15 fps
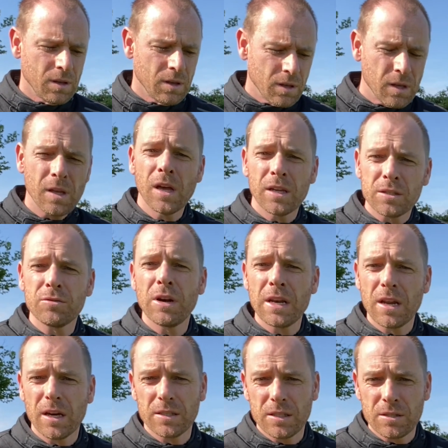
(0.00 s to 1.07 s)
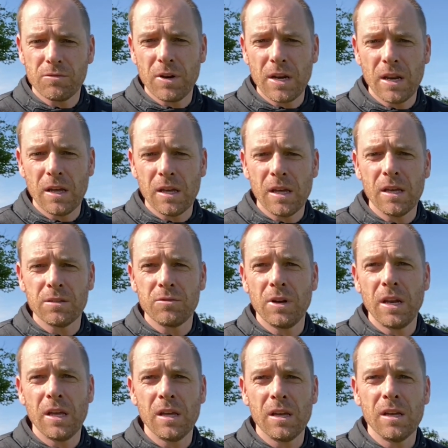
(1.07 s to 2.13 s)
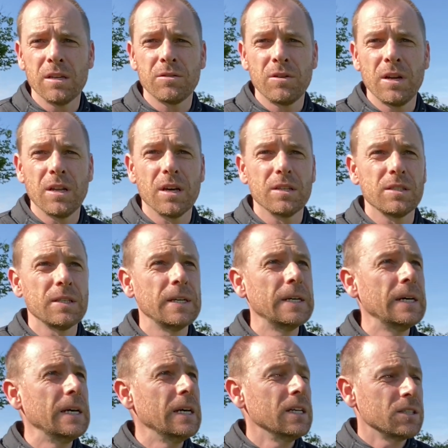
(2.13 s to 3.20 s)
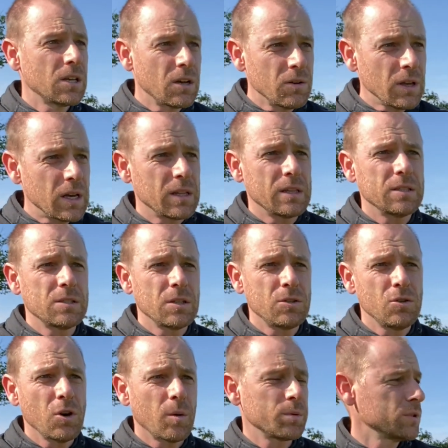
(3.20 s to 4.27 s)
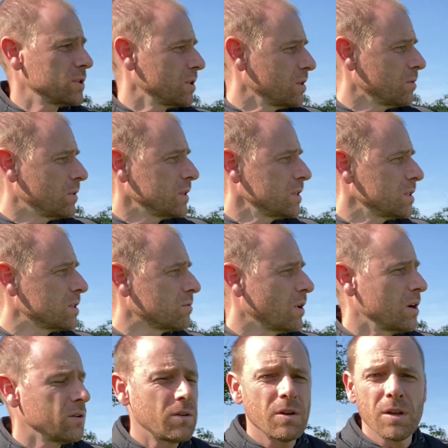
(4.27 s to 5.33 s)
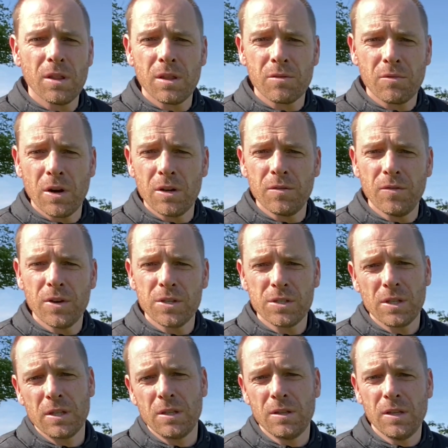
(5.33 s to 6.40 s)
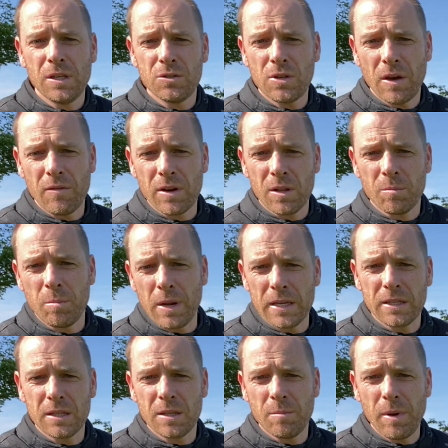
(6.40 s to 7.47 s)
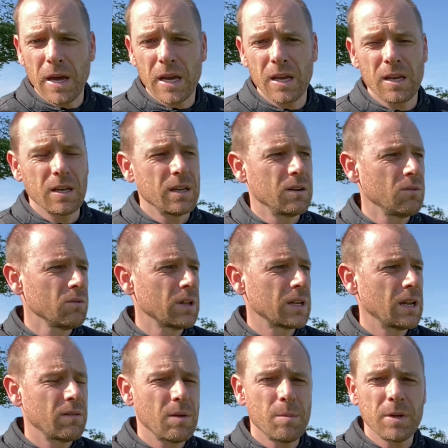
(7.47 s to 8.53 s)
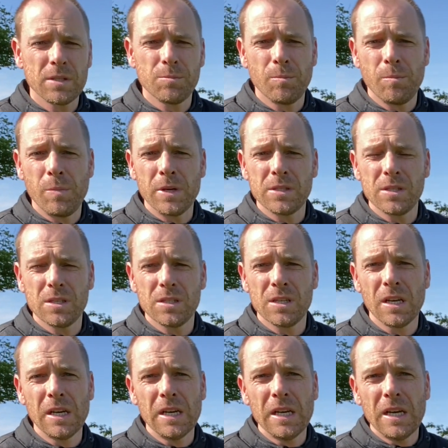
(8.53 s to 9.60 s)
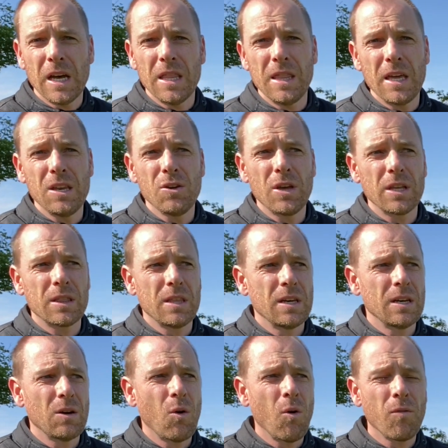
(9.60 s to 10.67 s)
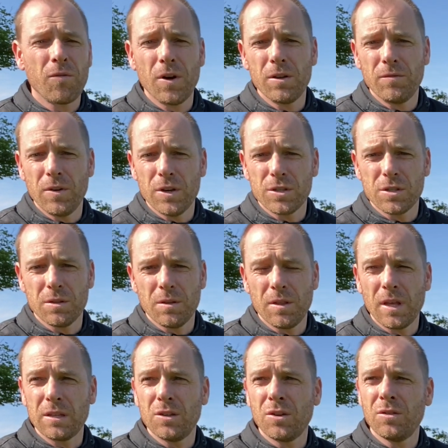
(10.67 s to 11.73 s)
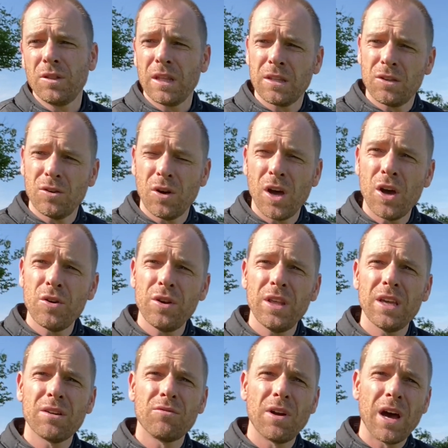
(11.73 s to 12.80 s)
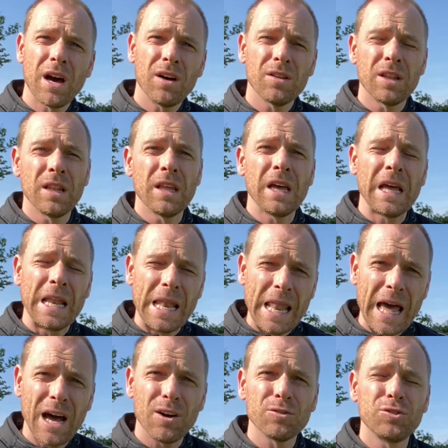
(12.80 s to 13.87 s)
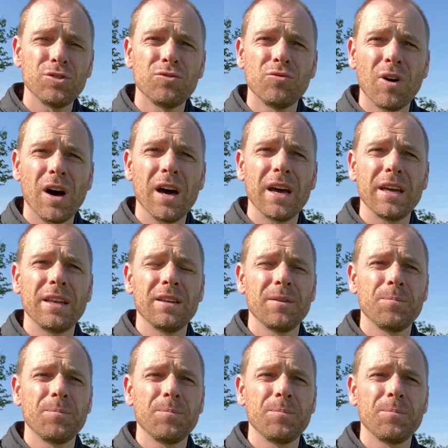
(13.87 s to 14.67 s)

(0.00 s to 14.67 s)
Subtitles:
it's really nice. It's really nice. So yeah, this is the two options. So this is the road version that needs to have a little plate at the back and all that lovely business, and then you get the off-road version that you only allowed to ride